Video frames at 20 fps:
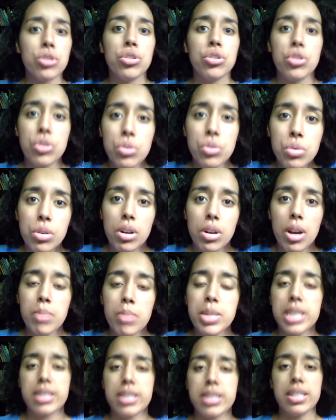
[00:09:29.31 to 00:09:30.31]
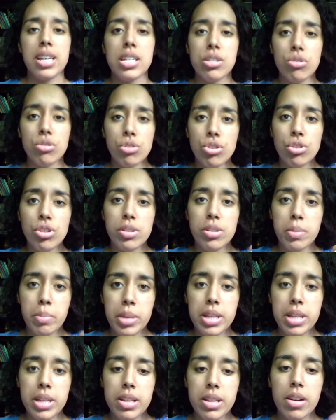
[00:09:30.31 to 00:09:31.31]
Sure. I'm not saying you shouldn't
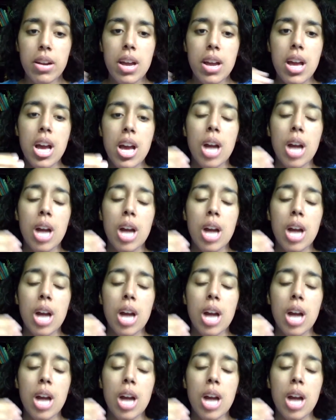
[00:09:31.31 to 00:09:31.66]
be there.